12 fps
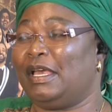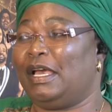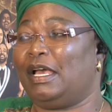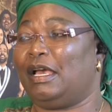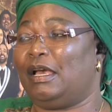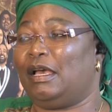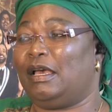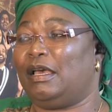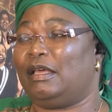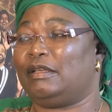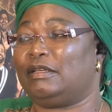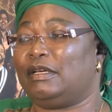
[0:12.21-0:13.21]

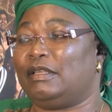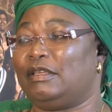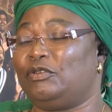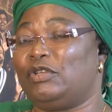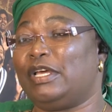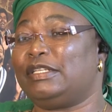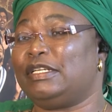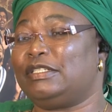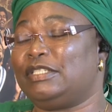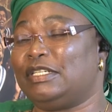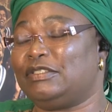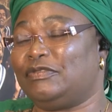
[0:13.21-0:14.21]
and uh, the United
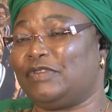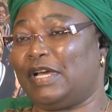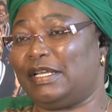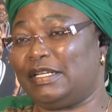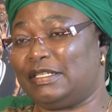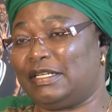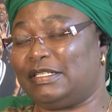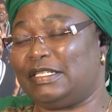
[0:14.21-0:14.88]
Church of Canada